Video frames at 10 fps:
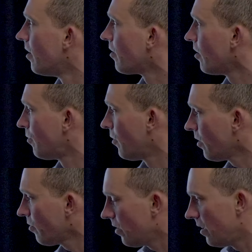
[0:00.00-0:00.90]
So
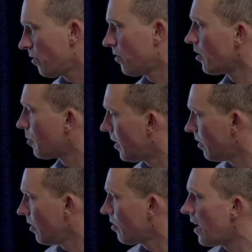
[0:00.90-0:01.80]
first, let's talk
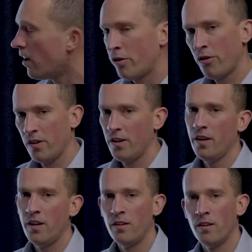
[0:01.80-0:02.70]
about this house
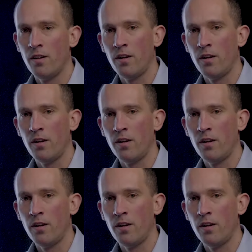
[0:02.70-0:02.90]
in